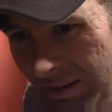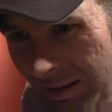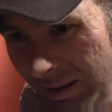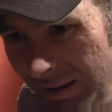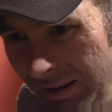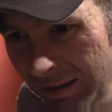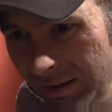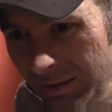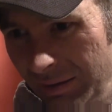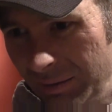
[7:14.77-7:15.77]

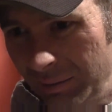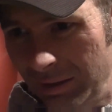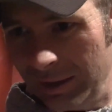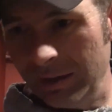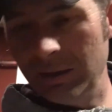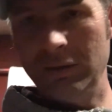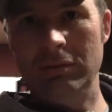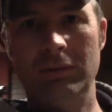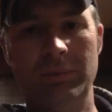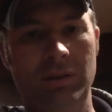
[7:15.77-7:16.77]
I
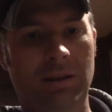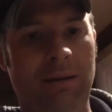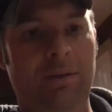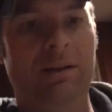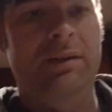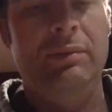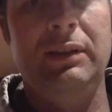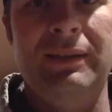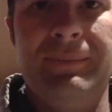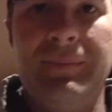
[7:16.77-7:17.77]
do. Let me grab it here a
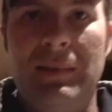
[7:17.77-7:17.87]
minute.